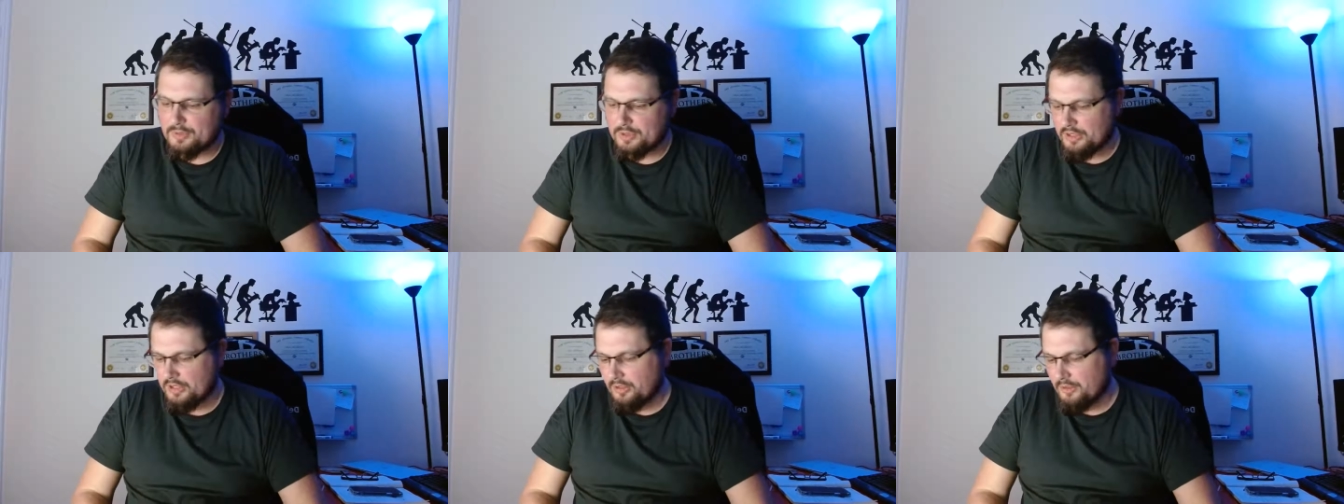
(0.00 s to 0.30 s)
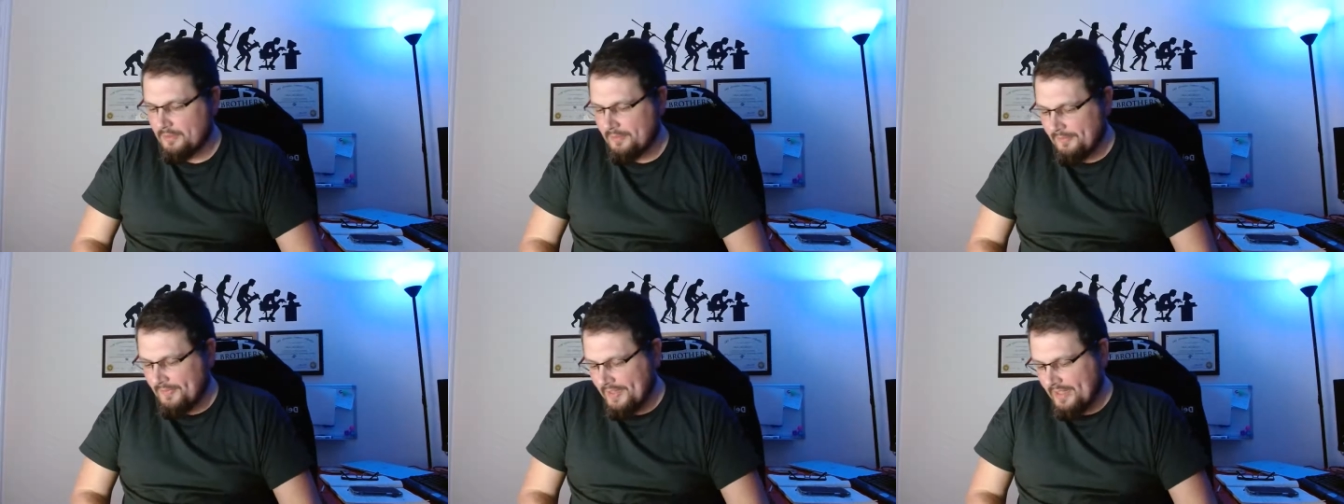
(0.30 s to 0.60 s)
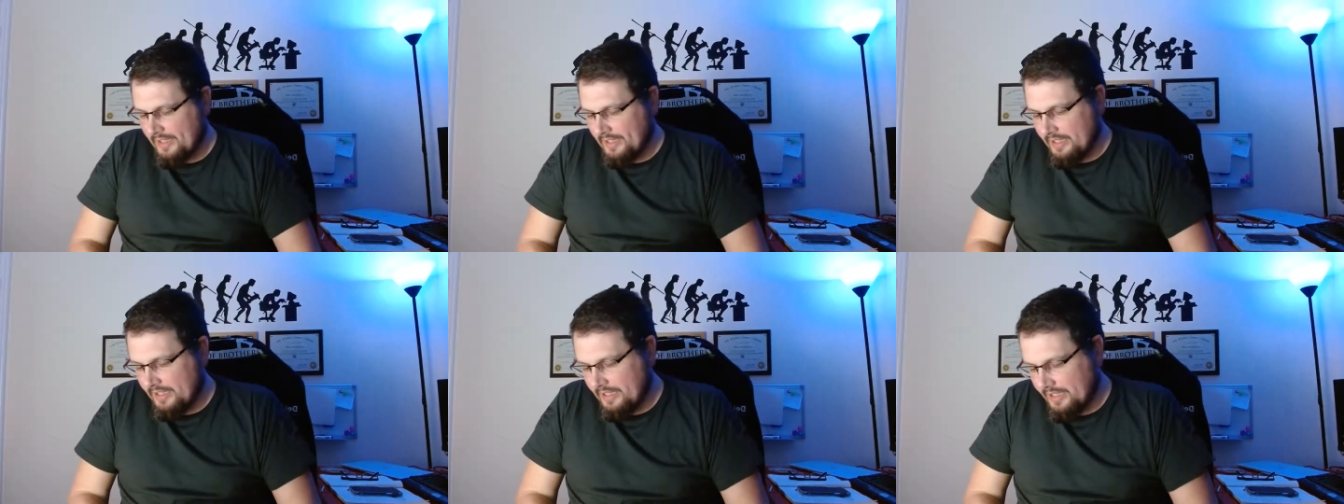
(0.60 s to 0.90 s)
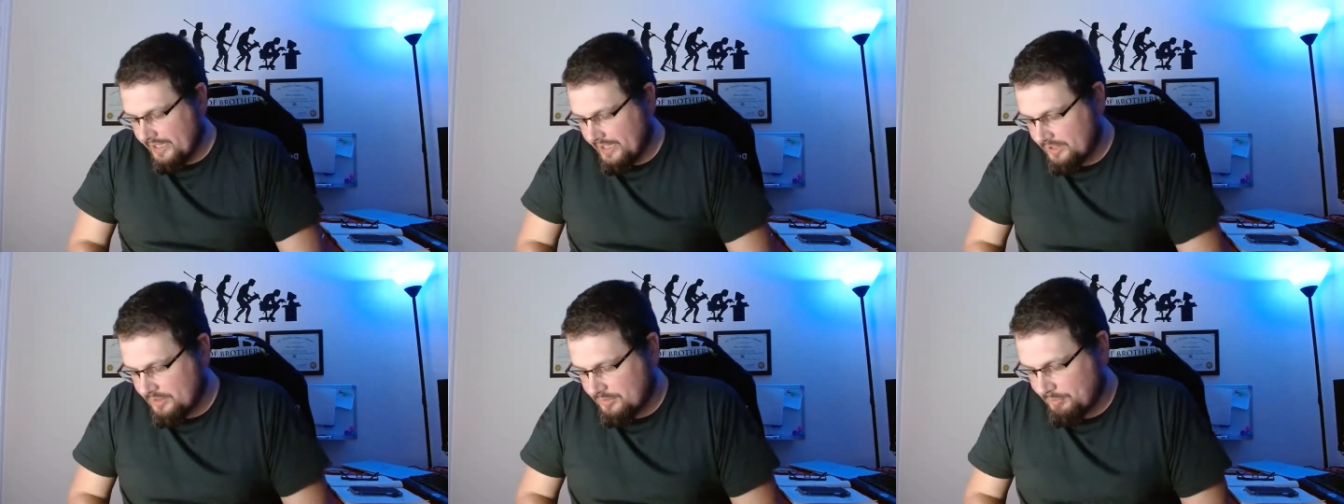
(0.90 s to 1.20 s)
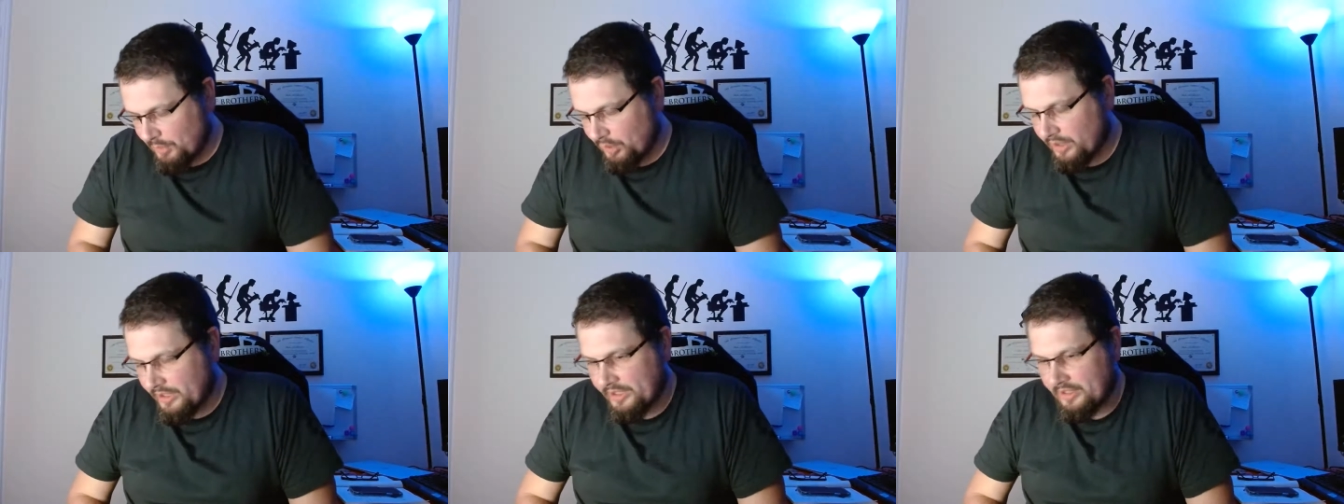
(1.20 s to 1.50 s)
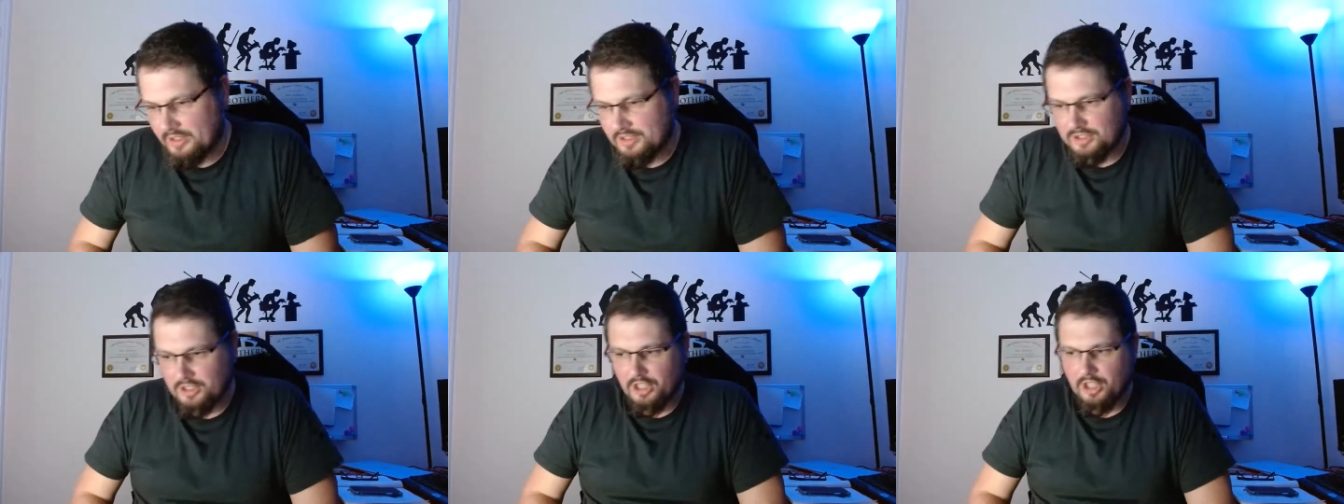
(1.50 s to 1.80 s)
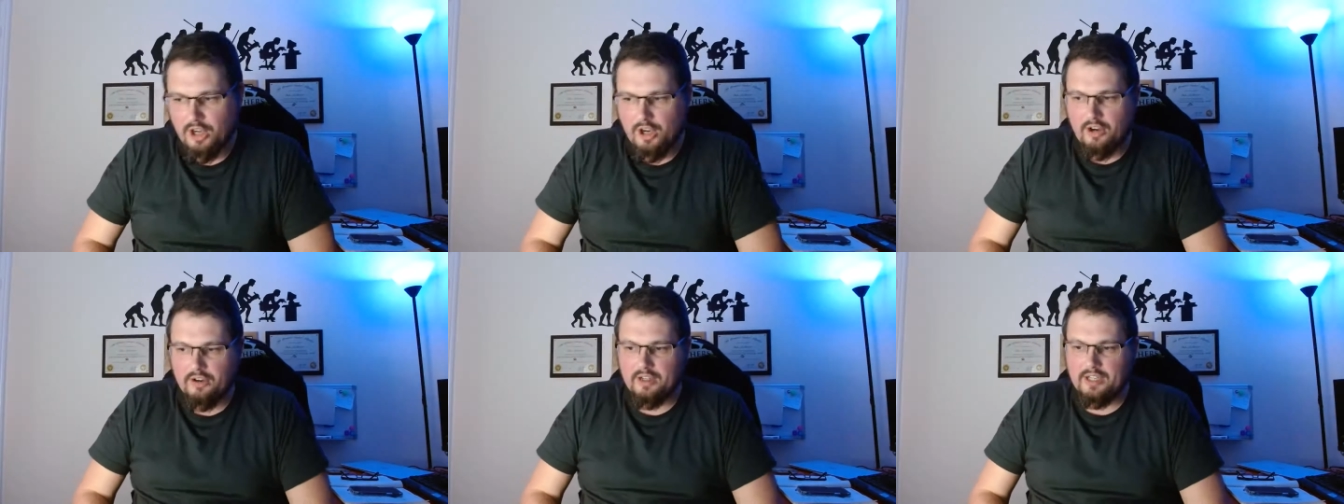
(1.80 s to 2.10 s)
So it's bullying that's
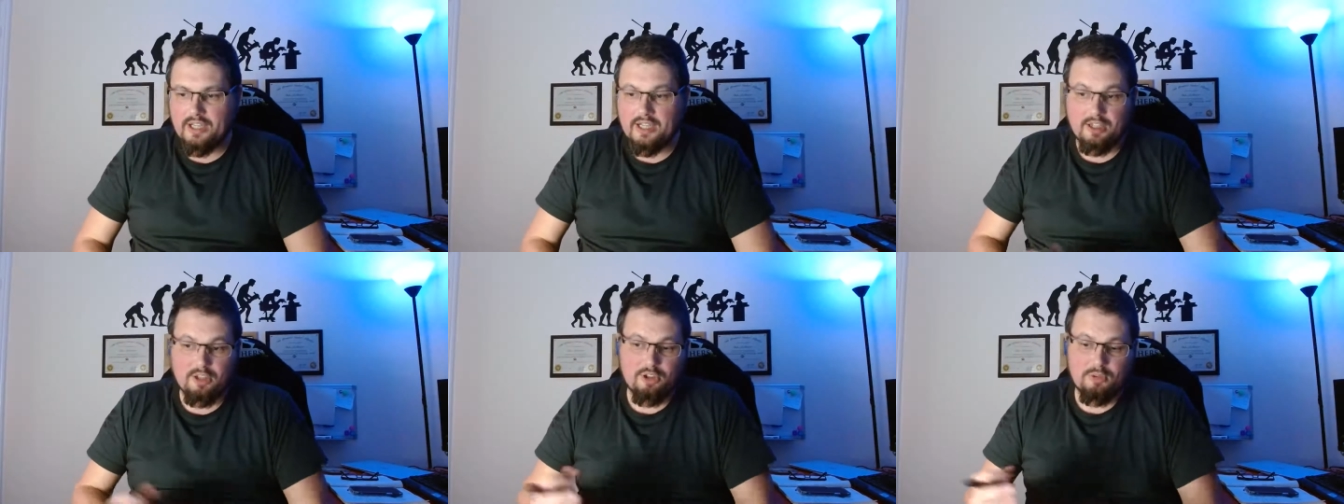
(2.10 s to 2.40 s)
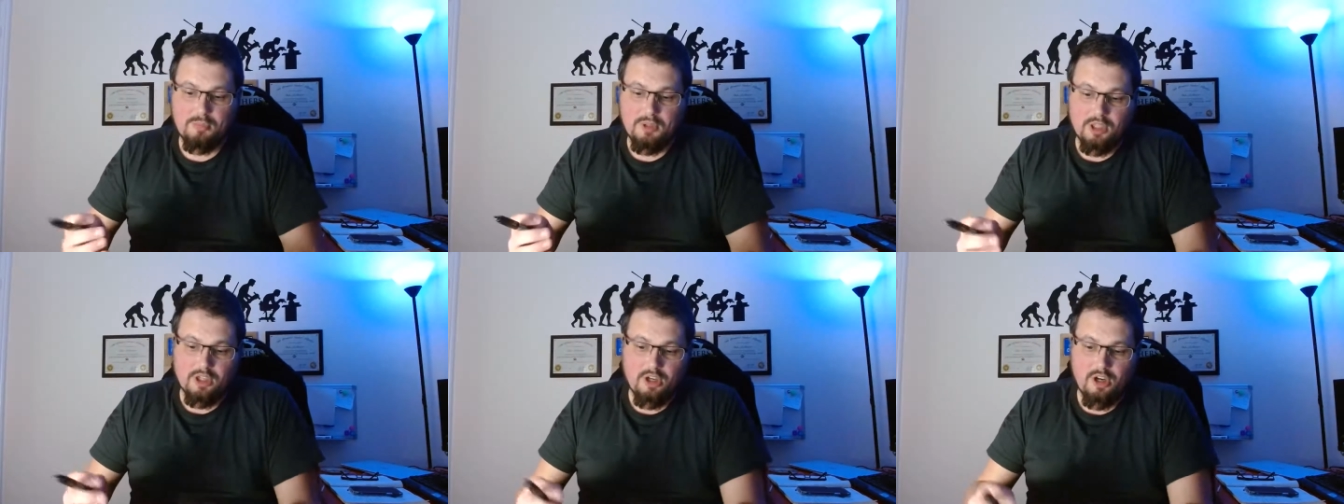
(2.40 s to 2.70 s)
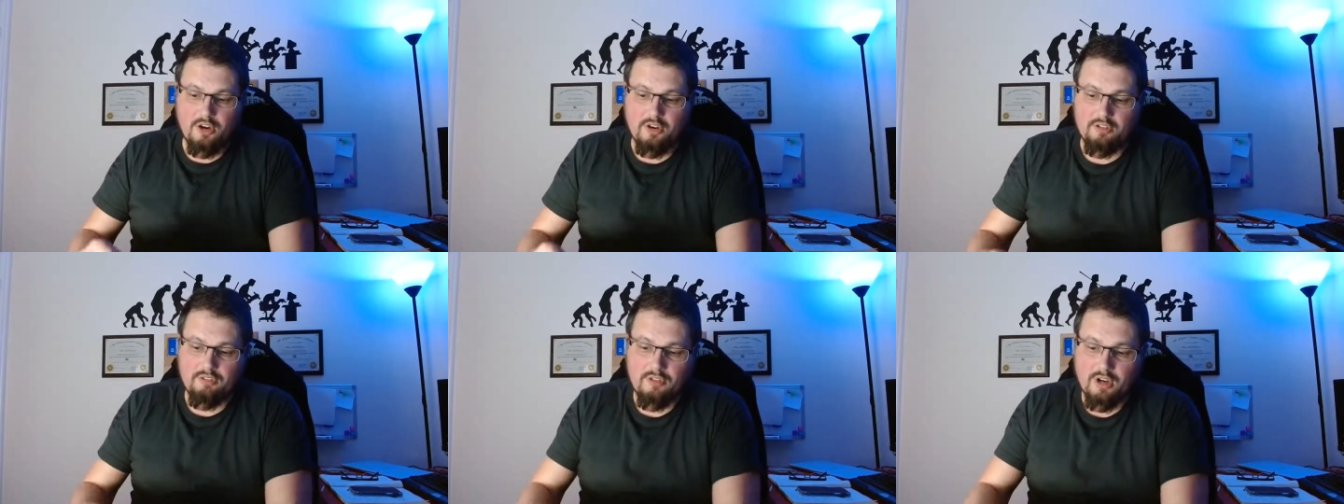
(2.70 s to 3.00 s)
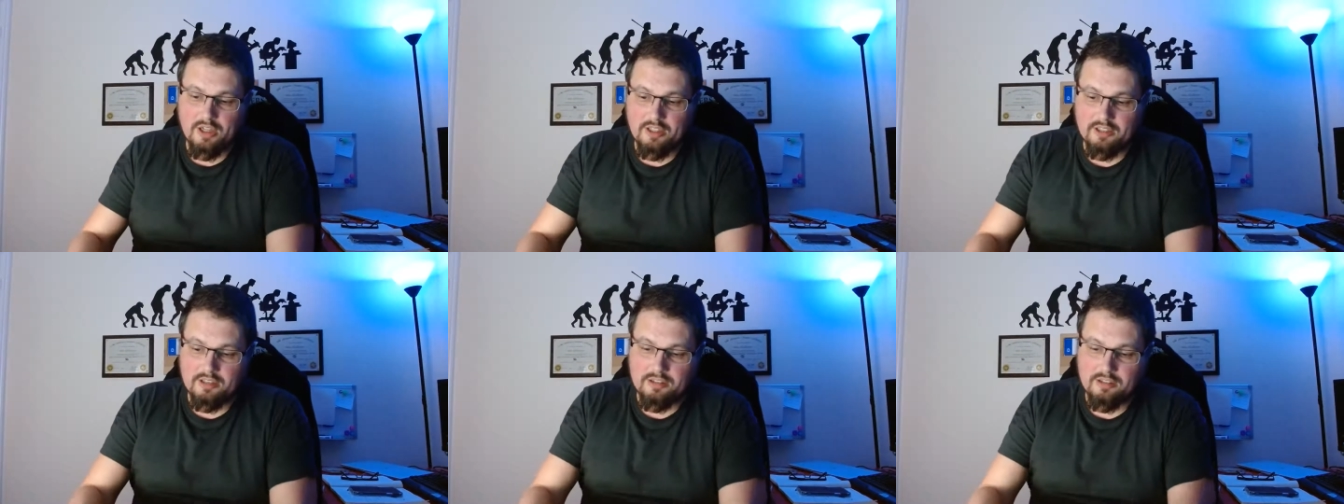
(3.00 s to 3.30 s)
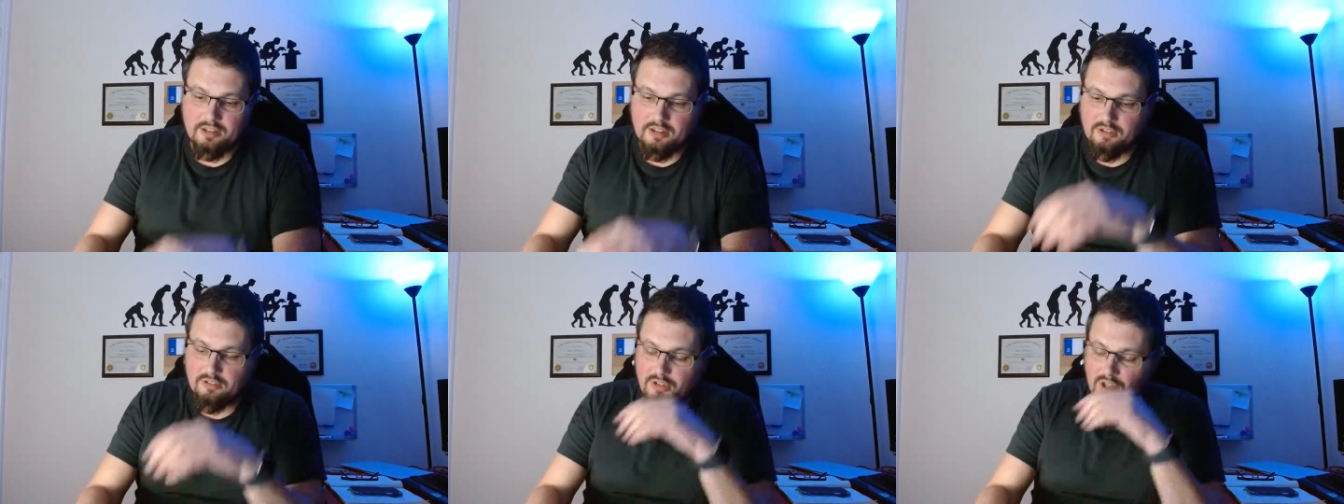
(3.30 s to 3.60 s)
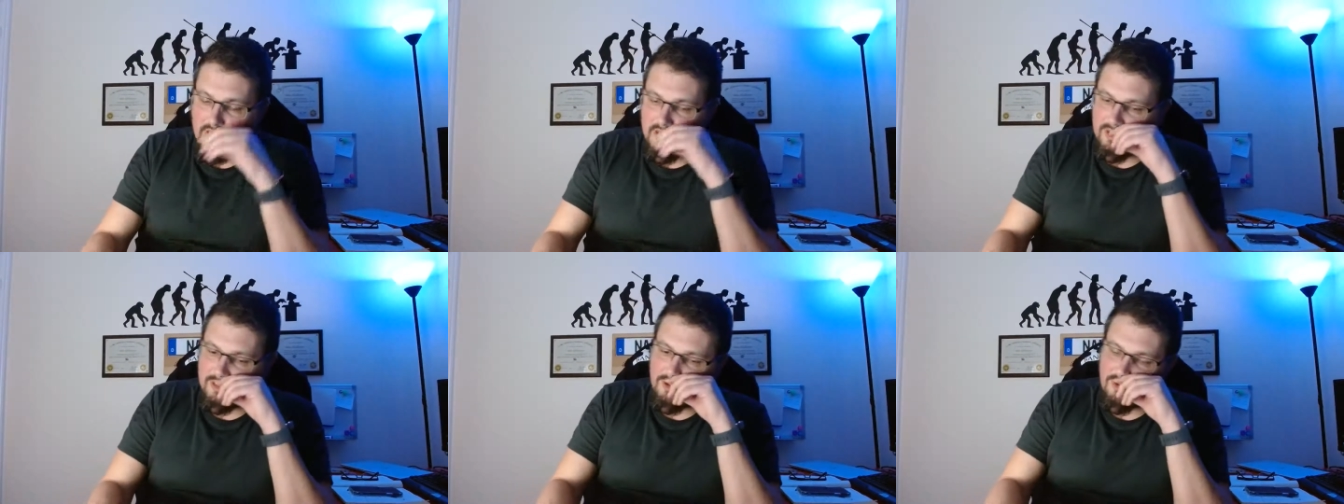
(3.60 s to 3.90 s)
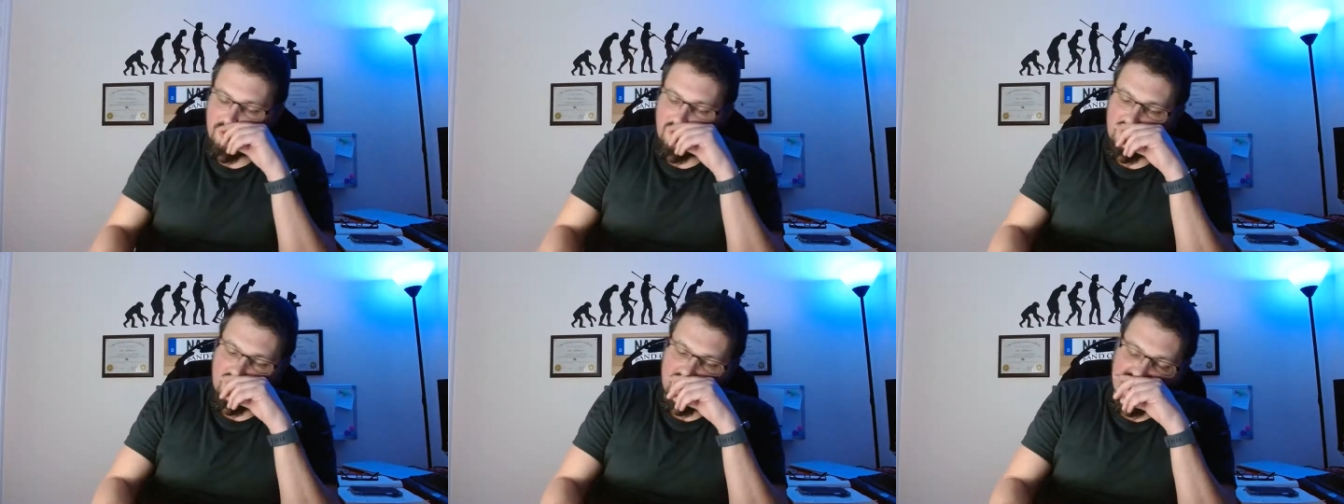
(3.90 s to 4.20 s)
occurring, and it could be occurring right in
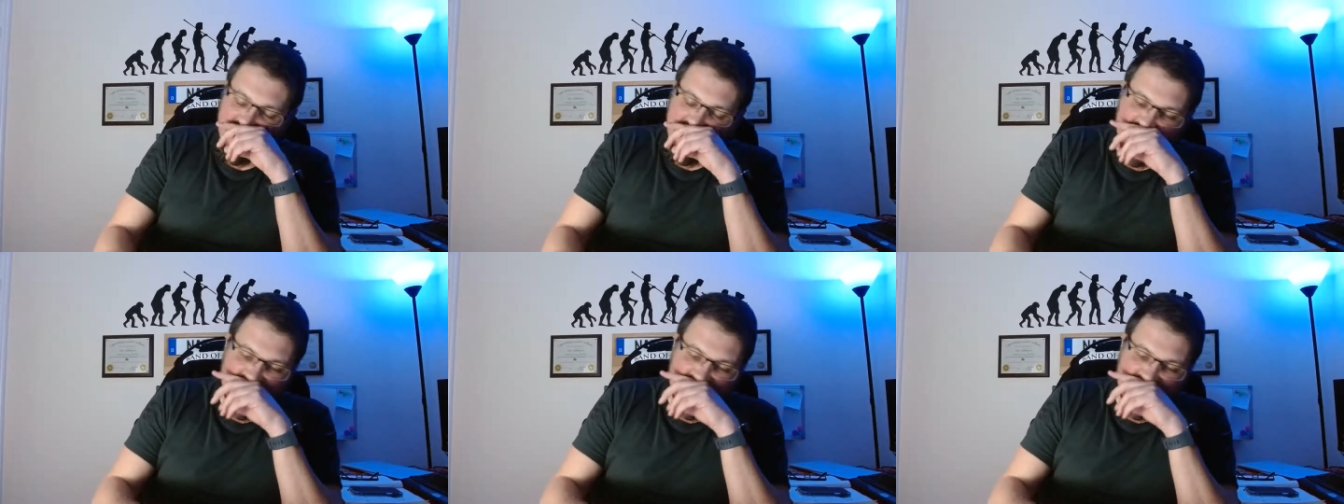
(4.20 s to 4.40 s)
your